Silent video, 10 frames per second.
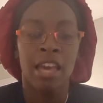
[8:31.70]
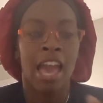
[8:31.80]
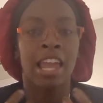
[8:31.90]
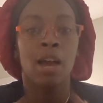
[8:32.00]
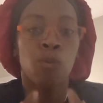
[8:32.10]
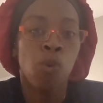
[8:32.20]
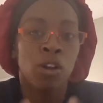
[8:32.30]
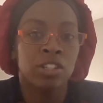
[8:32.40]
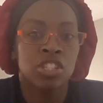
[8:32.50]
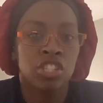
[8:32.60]
and I
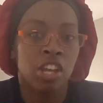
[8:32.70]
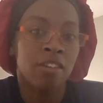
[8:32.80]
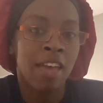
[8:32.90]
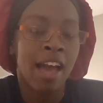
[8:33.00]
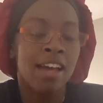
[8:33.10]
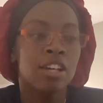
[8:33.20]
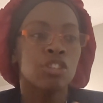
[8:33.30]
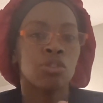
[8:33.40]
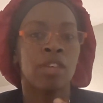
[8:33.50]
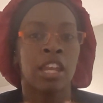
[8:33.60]
want to share that
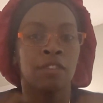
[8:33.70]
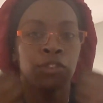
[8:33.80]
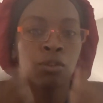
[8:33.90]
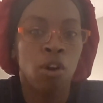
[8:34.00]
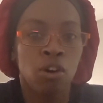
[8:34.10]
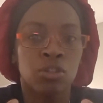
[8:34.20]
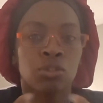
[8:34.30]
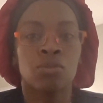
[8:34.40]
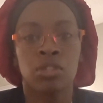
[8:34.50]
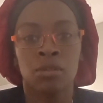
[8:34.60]
so that if you're
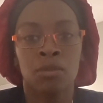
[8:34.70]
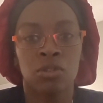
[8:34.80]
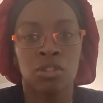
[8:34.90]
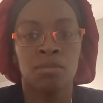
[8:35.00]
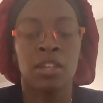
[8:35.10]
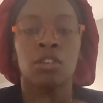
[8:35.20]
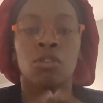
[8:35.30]
also similar to me,